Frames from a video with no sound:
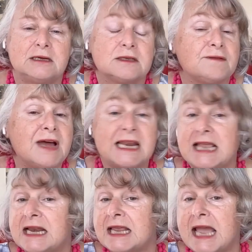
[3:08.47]
So if I
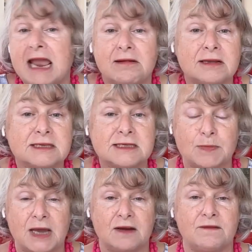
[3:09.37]
get carrots as
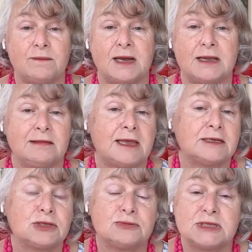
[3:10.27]
part of my
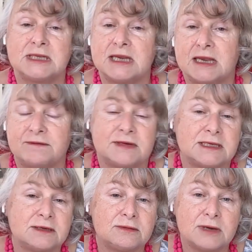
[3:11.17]
lunch or dinner every
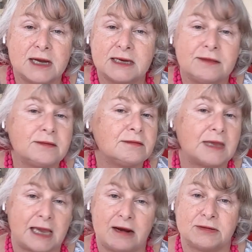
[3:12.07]
single night, the
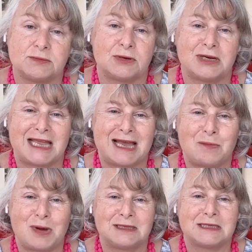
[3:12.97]
carrots would only count
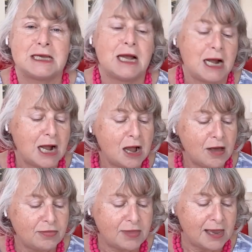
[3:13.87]
once.
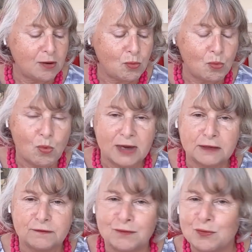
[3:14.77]
That
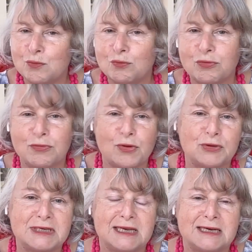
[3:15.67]
wonderful
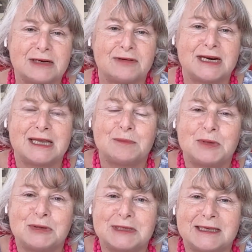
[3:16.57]
13 ingredient
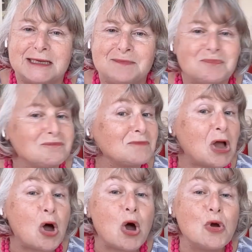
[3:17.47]
muesli
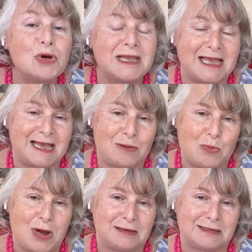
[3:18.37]
only count
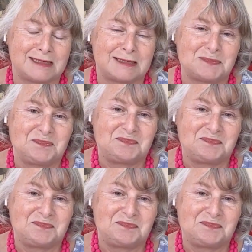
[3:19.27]
once.